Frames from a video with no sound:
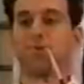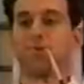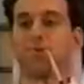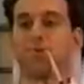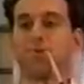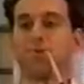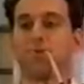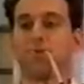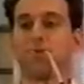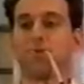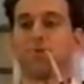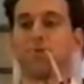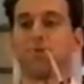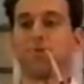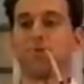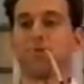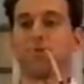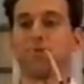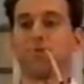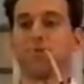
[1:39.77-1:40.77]

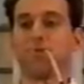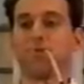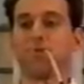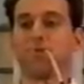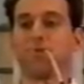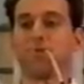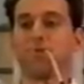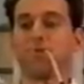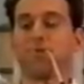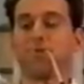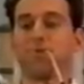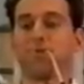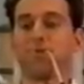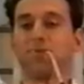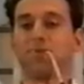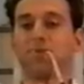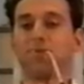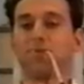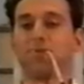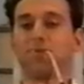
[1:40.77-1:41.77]

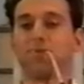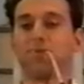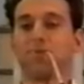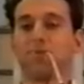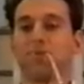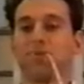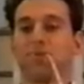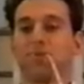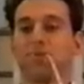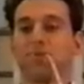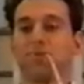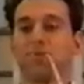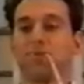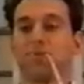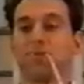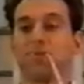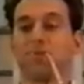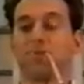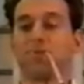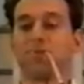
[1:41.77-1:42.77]

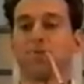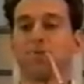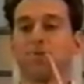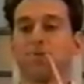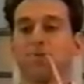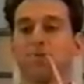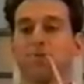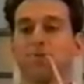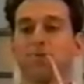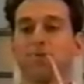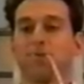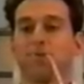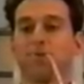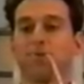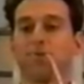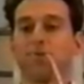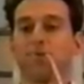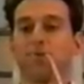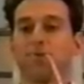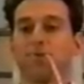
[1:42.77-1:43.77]

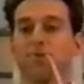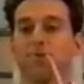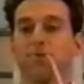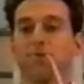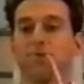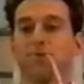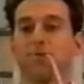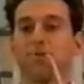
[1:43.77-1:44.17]
No one is speaking in this clip.